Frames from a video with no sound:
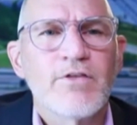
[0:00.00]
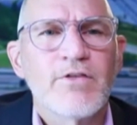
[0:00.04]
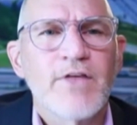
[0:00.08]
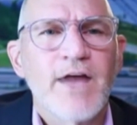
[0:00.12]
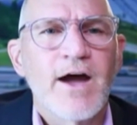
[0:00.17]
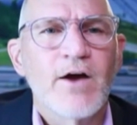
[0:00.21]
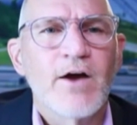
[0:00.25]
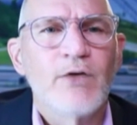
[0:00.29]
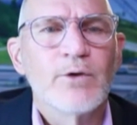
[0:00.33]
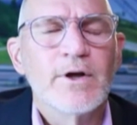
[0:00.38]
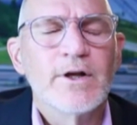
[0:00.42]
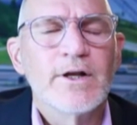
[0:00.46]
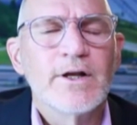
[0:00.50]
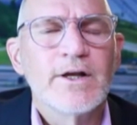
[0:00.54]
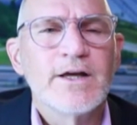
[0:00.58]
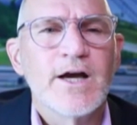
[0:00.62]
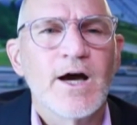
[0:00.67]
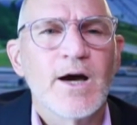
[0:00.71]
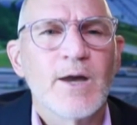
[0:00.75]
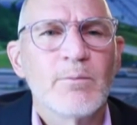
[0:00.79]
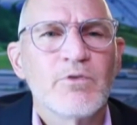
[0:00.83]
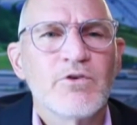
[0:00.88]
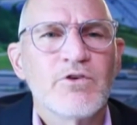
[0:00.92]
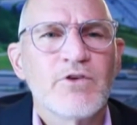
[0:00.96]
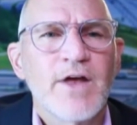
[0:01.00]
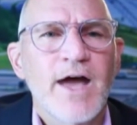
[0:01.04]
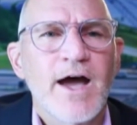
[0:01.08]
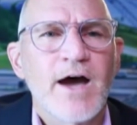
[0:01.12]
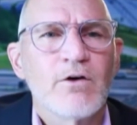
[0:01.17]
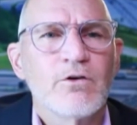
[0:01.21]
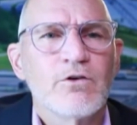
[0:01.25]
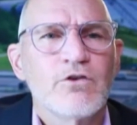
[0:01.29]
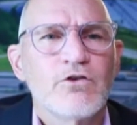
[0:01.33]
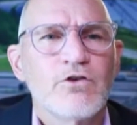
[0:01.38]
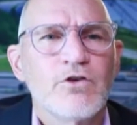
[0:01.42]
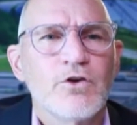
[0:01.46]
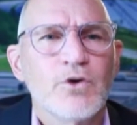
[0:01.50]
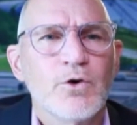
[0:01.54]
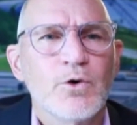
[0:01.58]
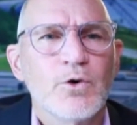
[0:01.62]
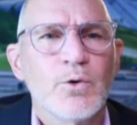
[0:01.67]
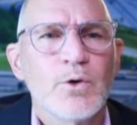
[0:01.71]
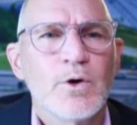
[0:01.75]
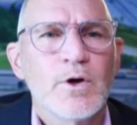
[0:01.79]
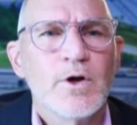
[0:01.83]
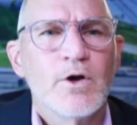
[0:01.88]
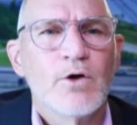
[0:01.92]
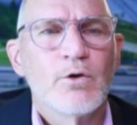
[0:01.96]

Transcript: that really comes down to